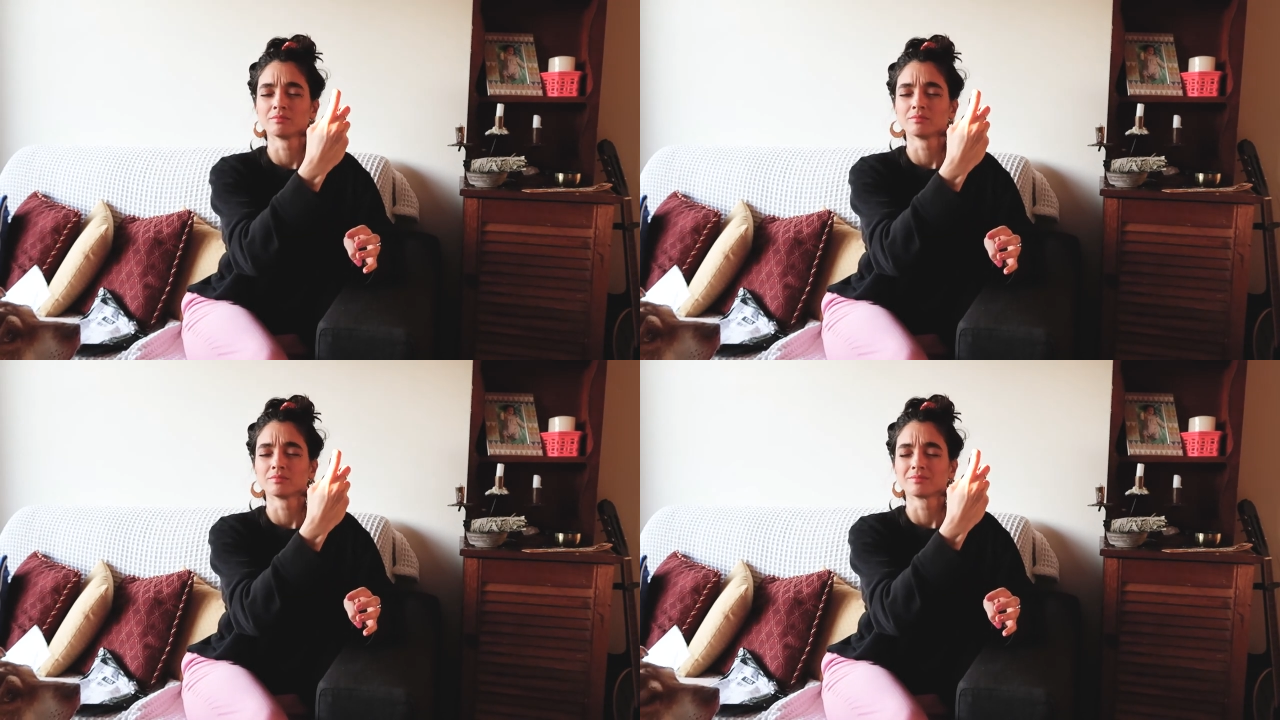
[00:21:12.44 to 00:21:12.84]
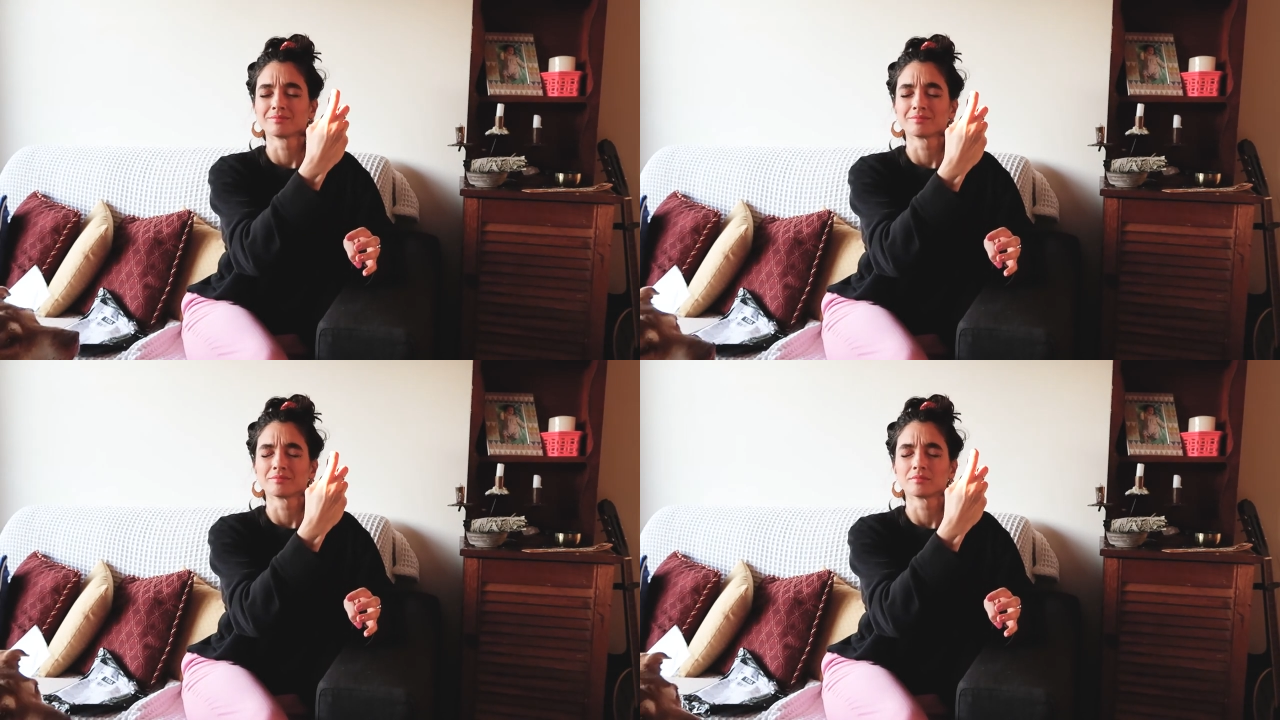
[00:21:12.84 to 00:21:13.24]

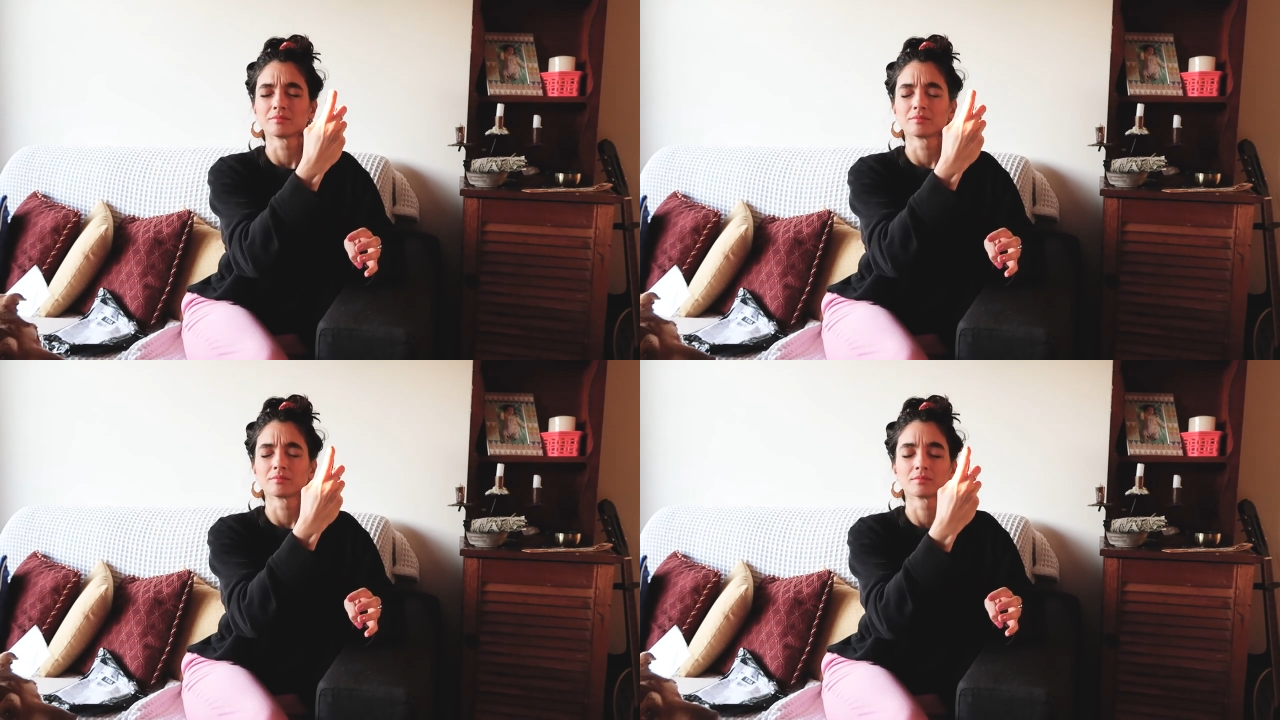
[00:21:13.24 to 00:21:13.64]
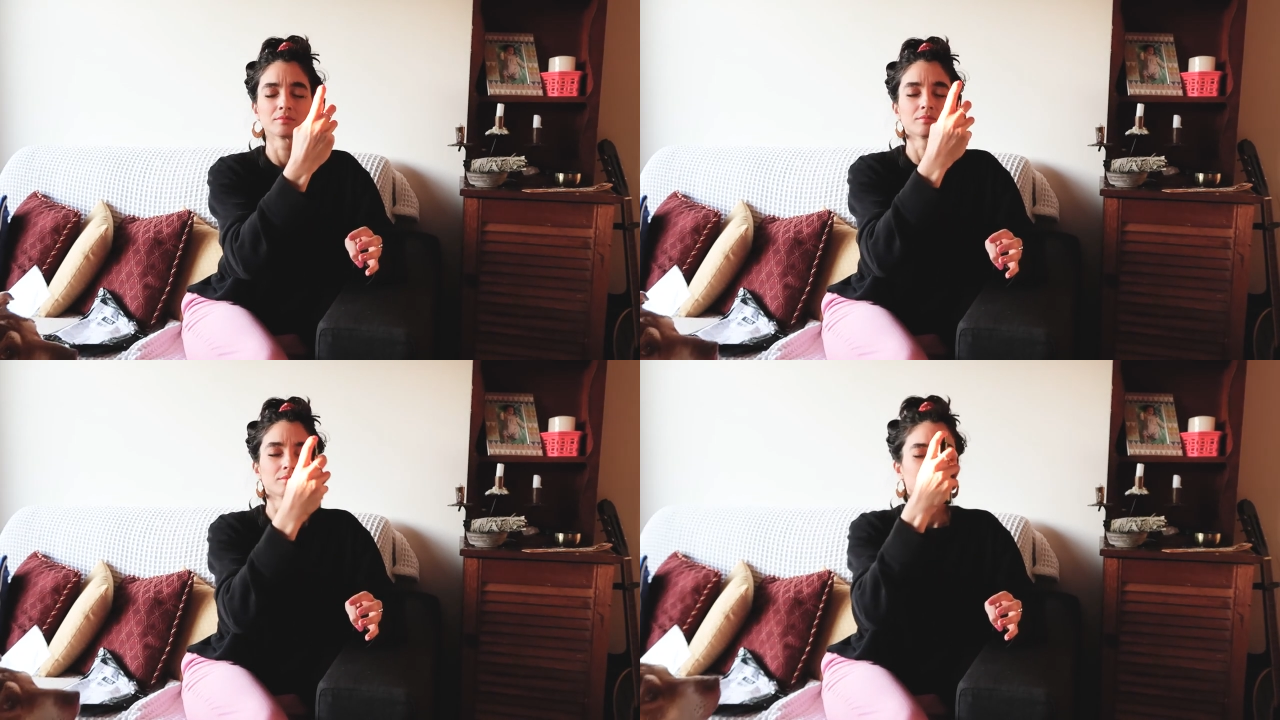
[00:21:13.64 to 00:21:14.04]

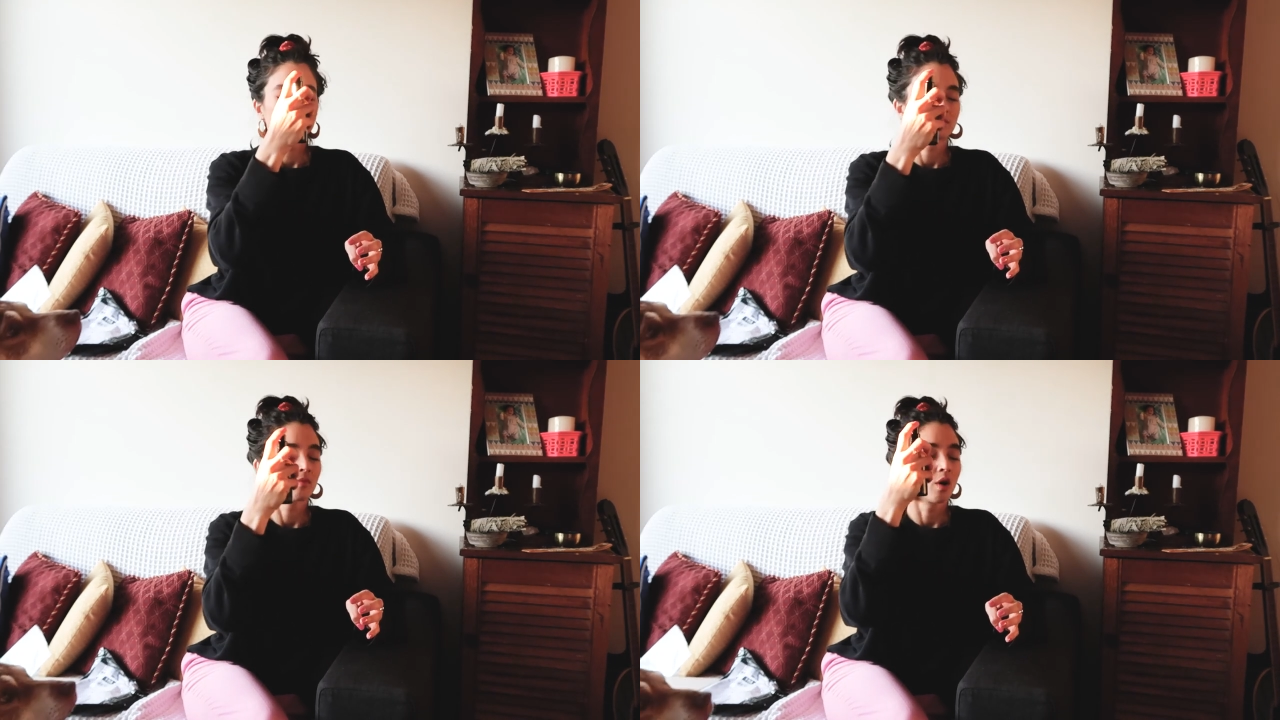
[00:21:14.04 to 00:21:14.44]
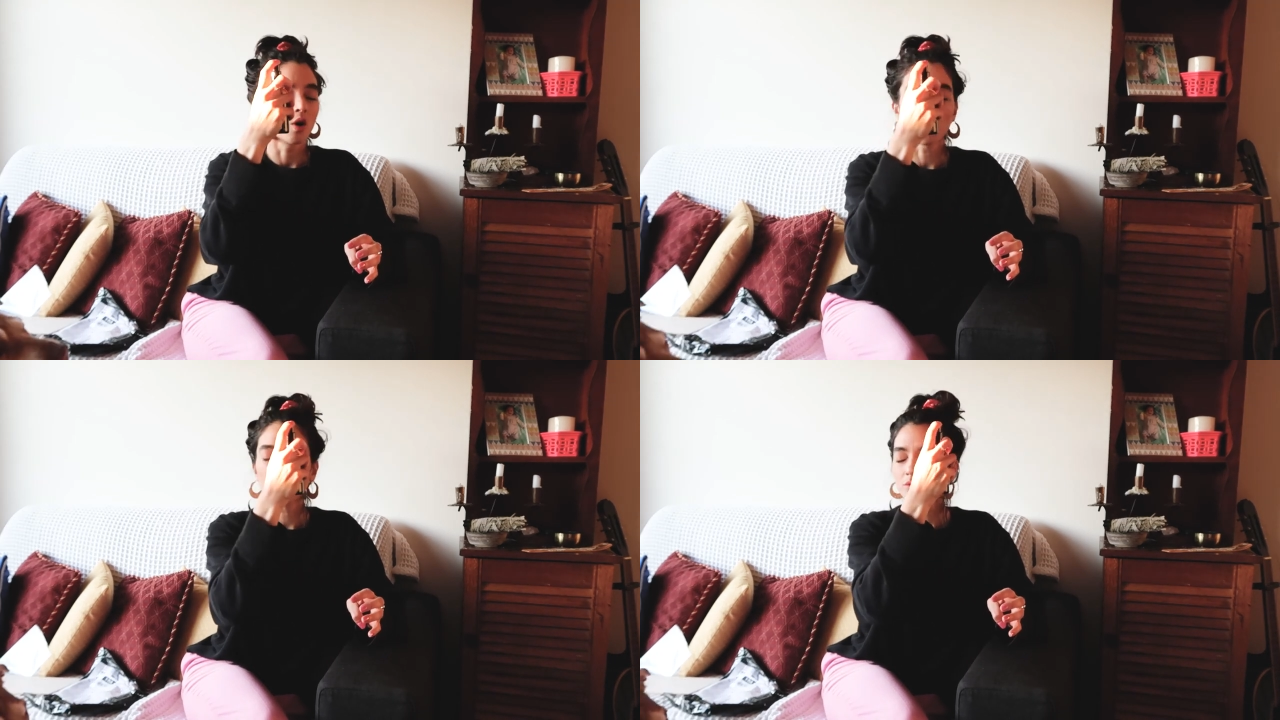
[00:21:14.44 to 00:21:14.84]

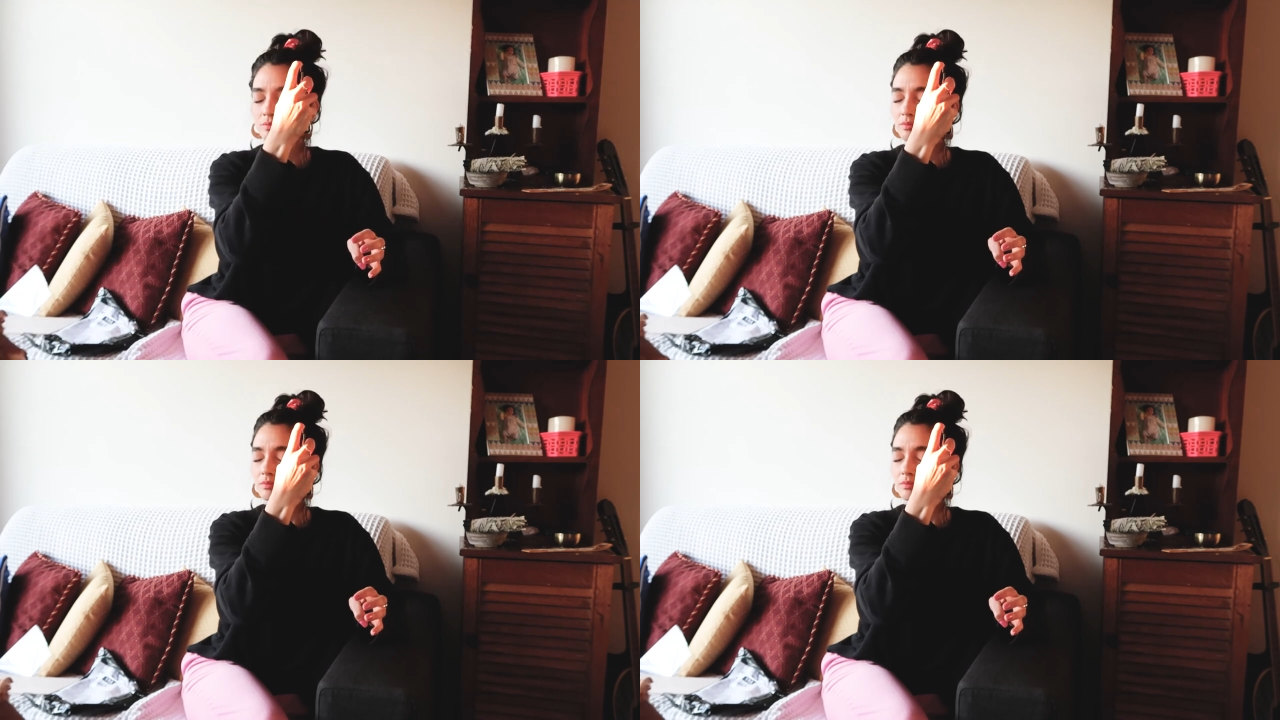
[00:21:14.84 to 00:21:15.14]
(no one is talking)